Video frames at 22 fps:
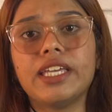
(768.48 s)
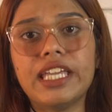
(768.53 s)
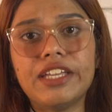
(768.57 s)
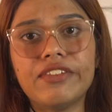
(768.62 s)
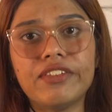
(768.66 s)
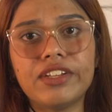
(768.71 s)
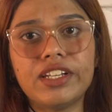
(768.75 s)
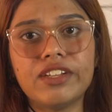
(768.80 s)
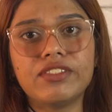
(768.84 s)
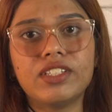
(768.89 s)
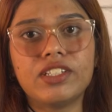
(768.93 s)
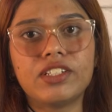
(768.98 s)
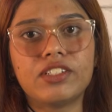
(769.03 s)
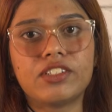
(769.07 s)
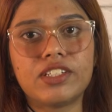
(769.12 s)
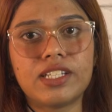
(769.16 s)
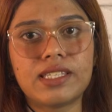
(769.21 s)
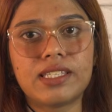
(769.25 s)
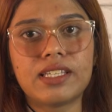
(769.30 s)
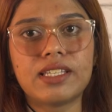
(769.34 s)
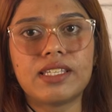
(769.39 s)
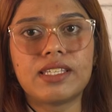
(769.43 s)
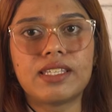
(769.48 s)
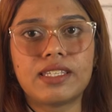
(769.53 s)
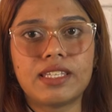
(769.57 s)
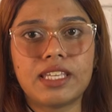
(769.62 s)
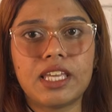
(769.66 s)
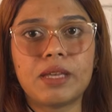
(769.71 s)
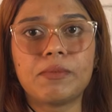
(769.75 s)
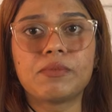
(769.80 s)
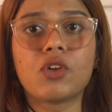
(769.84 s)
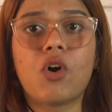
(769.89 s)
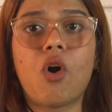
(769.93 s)
Even if the reason
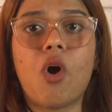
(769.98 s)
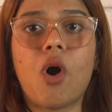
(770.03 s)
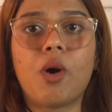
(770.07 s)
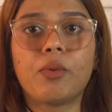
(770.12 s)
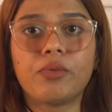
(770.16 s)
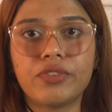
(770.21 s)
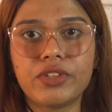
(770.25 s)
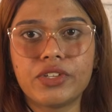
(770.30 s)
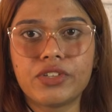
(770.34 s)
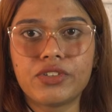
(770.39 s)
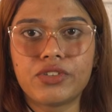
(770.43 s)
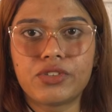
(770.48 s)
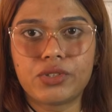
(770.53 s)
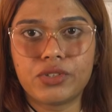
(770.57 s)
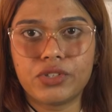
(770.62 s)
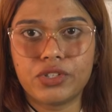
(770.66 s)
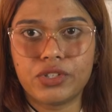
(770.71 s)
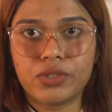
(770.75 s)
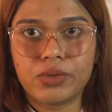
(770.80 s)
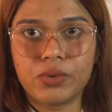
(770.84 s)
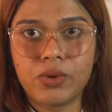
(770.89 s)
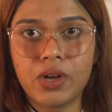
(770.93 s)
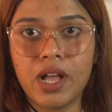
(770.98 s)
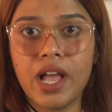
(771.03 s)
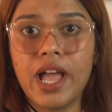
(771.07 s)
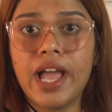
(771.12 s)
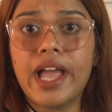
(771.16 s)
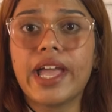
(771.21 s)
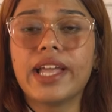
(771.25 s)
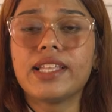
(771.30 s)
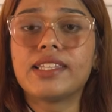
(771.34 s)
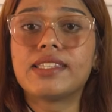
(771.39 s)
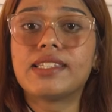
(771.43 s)
seems obvious to you,
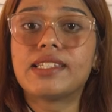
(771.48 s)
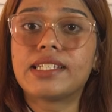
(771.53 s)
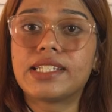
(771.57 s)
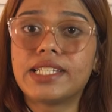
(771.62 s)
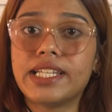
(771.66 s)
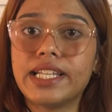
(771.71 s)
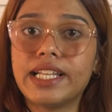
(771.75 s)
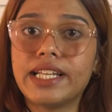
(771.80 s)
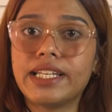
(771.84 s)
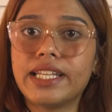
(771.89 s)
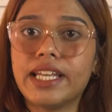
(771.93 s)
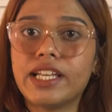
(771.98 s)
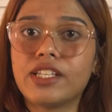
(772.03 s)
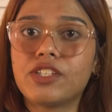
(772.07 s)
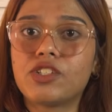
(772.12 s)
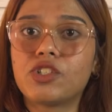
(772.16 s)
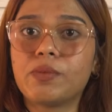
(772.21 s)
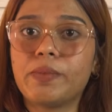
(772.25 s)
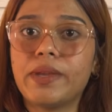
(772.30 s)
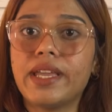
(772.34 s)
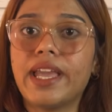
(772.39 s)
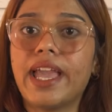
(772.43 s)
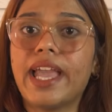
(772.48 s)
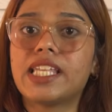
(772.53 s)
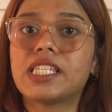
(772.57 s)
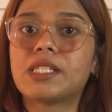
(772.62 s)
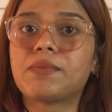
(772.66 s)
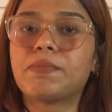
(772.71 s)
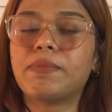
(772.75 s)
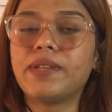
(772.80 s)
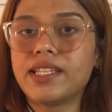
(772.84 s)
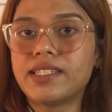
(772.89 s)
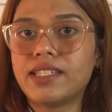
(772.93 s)
it still needs to be
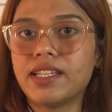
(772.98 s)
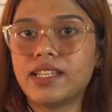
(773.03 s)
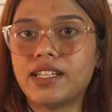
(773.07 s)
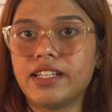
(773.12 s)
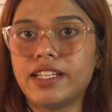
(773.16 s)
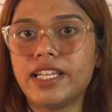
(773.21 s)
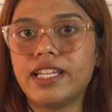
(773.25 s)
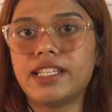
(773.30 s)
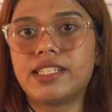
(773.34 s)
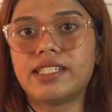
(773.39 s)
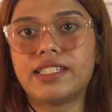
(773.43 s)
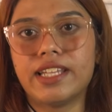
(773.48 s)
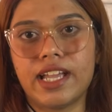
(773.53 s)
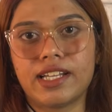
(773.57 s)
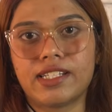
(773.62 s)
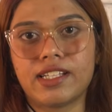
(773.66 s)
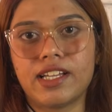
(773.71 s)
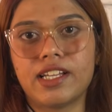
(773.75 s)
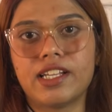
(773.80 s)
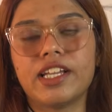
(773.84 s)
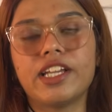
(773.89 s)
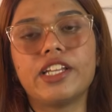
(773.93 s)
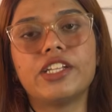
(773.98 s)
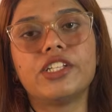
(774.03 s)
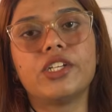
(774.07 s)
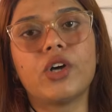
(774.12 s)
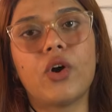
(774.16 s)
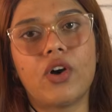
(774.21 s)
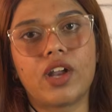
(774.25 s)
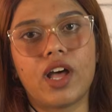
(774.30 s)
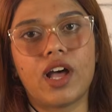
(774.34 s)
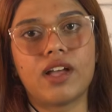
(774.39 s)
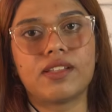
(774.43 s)
explicitly stated in
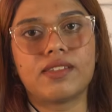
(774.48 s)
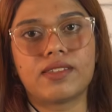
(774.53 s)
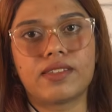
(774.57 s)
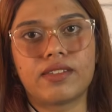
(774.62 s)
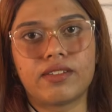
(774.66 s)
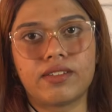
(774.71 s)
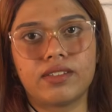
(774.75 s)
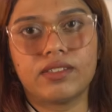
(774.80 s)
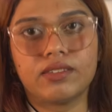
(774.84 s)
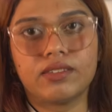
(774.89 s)
your answer.